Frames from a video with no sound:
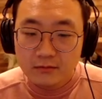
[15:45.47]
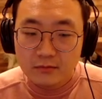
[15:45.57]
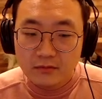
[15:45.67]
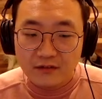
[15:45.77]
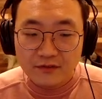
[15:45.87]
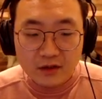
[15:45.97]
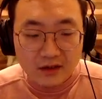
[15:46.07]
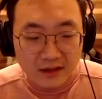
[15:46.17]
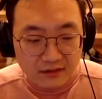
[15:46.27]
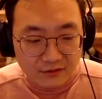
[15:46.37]
I feel
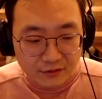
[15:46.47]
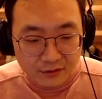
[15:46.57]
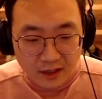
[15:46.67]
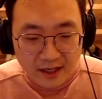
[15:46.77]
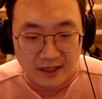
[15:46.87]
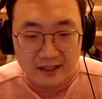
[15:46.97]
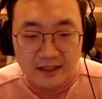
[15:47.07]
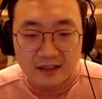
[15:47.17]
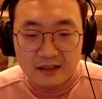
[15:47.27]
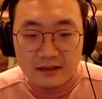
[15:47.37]
like the
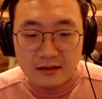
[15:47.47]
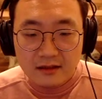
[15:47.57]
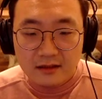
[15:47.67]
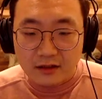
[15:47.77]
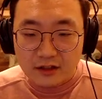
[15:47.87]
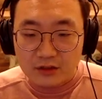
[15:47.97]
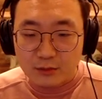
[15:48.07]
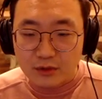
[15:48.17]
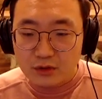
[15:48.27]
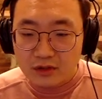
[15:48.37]
variety in our
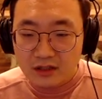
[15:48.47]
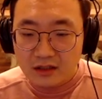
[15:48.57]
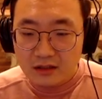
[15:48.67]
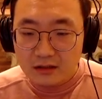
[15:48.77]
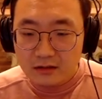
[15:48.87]
community,